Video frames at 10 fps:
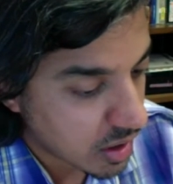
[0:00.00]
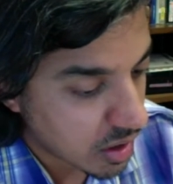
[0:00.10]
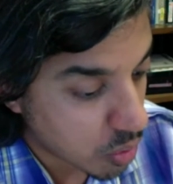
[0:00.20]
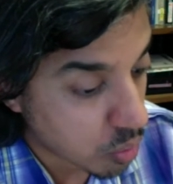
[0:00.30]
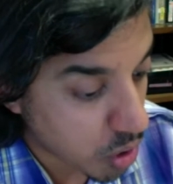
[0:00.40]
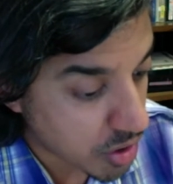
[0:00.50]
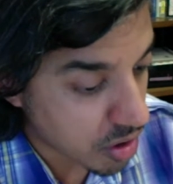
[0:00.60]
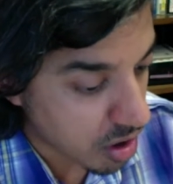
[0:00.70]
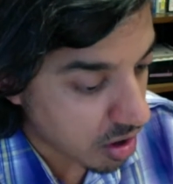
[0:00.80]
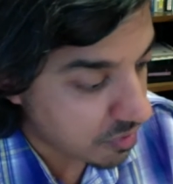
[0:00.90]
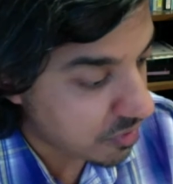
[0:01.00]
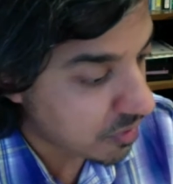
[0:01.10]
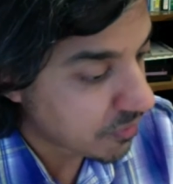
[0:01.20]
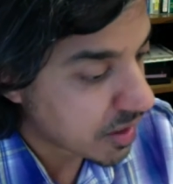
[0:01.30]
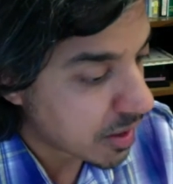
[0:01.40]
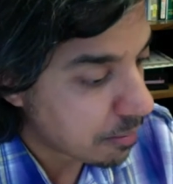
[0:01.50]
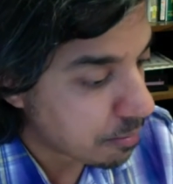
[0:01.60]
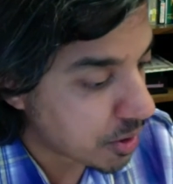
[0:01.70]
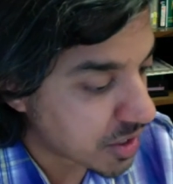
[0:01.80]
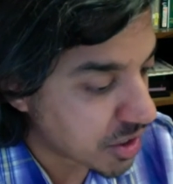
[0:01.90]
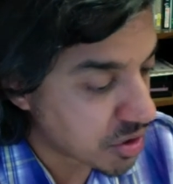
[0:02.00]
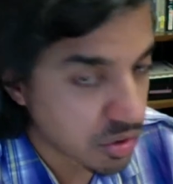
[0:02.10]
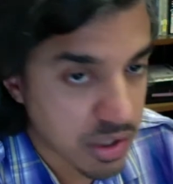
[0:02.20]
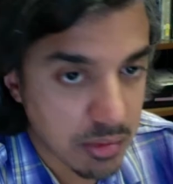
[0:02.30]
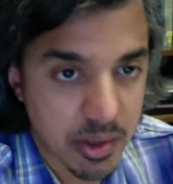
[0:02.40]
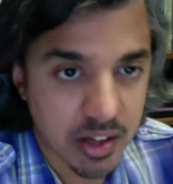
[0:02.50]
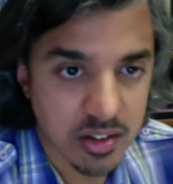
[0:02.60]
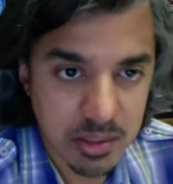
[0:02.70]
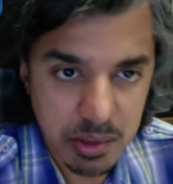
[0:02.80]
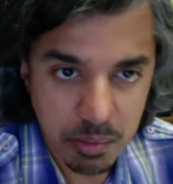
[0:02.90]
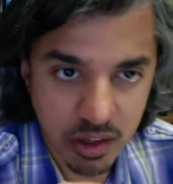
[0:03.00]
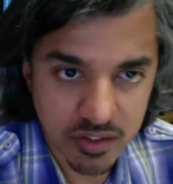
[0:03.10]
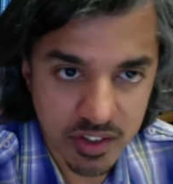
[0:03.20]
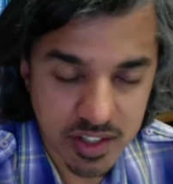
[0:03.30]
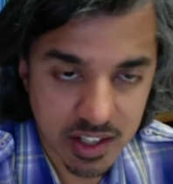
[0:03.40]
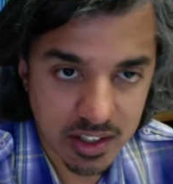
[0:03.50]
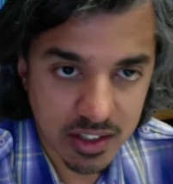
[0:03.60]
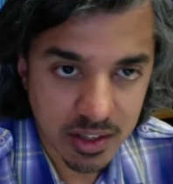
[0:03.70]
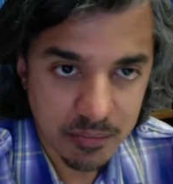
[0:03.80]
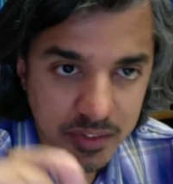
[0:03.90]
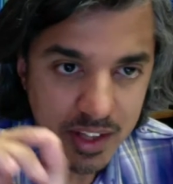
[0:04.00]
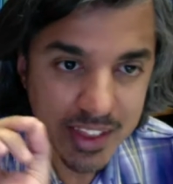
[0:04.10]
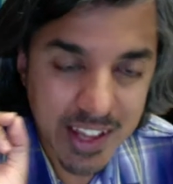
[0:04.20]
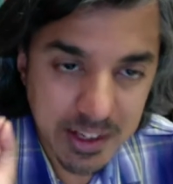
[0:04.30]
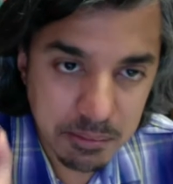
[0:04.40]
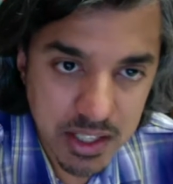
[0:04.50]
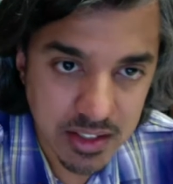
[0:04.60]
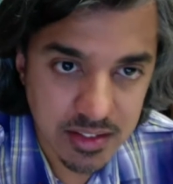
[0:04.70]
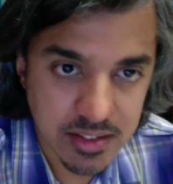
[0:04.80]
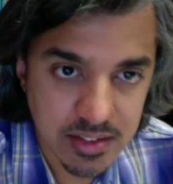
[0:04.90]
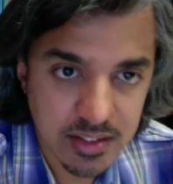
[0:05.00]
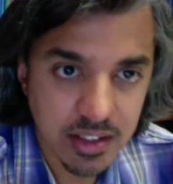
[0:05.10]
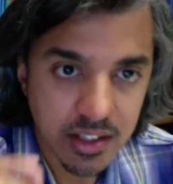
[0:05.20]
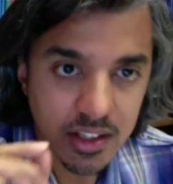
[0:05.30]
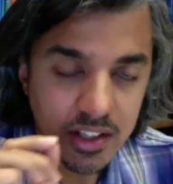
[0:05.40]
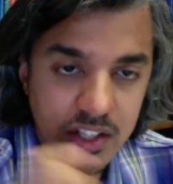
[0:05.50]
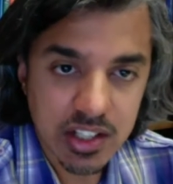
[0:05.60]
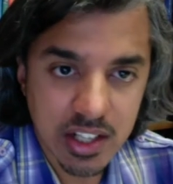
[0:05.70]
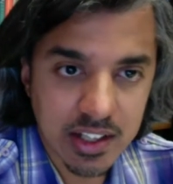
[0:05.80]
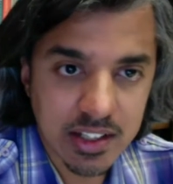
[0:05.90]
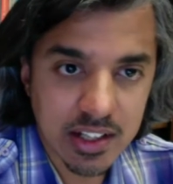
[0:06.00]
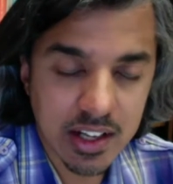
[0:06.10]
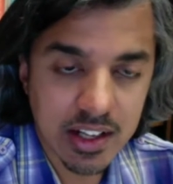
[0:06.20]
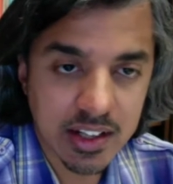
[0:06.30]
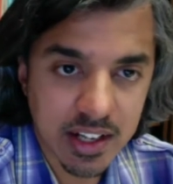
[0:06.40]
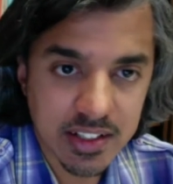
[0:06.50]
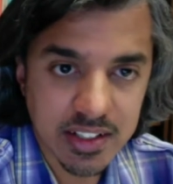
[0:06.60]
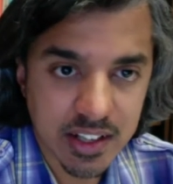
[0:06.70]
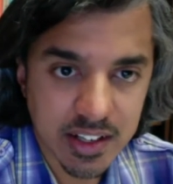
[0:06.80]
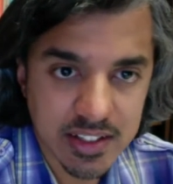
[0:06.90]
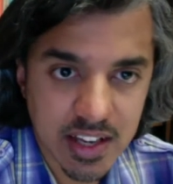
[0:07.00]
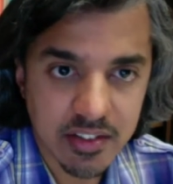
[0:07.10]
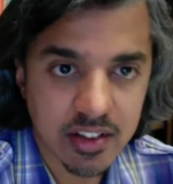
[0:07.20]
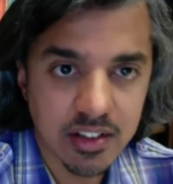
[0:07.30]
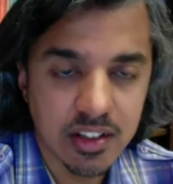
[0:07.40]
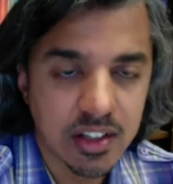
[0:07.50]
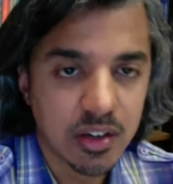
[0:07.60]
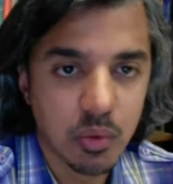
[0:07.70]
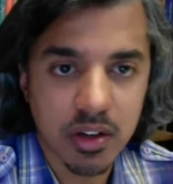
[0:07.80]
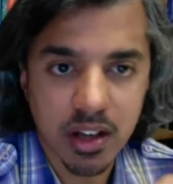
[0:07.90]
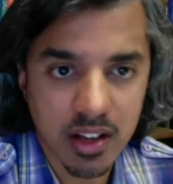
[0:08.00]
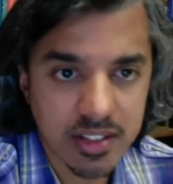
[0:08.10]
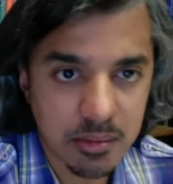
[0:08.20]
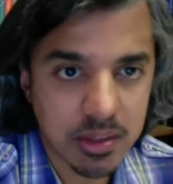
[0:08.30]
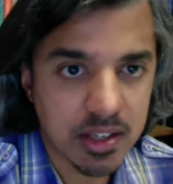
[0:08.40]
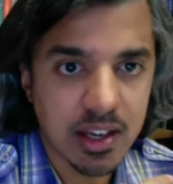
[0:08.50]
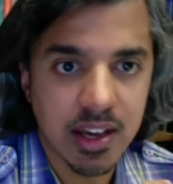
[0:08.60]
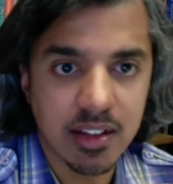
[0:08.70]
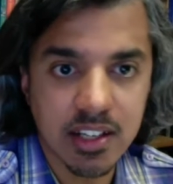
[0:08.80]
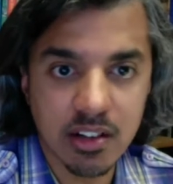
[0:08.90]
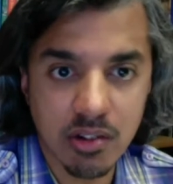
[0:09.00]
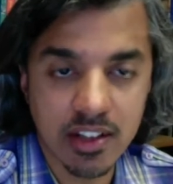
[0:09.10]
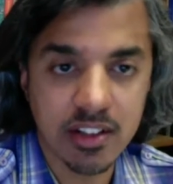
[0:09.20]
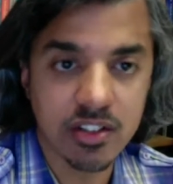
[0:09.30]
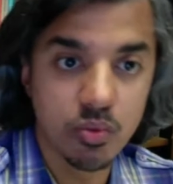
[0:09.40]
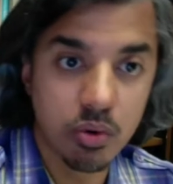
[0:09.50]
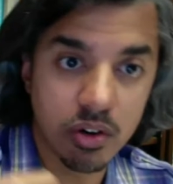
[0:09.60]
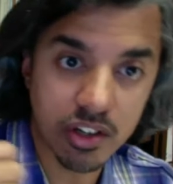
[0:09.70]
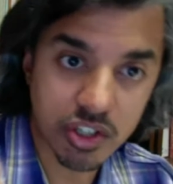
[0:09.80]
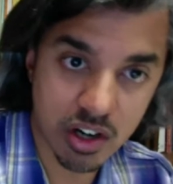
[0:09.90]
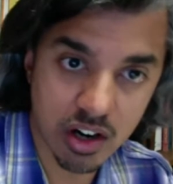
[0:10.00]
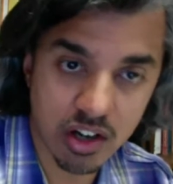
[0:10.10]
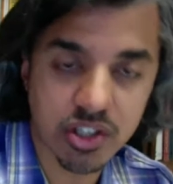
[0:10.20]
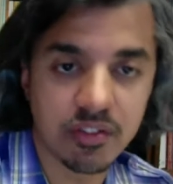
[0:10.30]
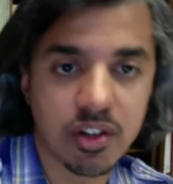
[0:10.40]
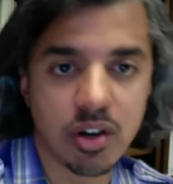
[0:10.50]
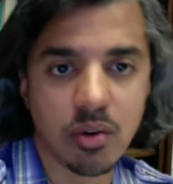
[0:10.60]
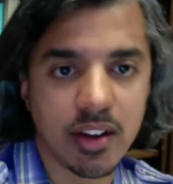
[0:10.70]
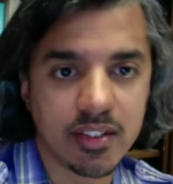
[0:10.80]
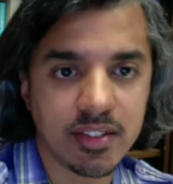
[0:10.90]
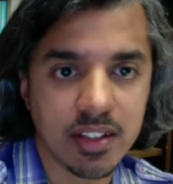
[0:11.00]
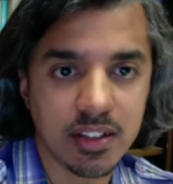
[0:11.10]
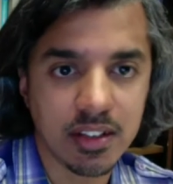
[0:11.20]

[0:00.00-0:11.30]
ward off potential troublemakers. Let me pause for a second. That means, just like in 1997, when Khatami and the Iranians were in charge of the OIC,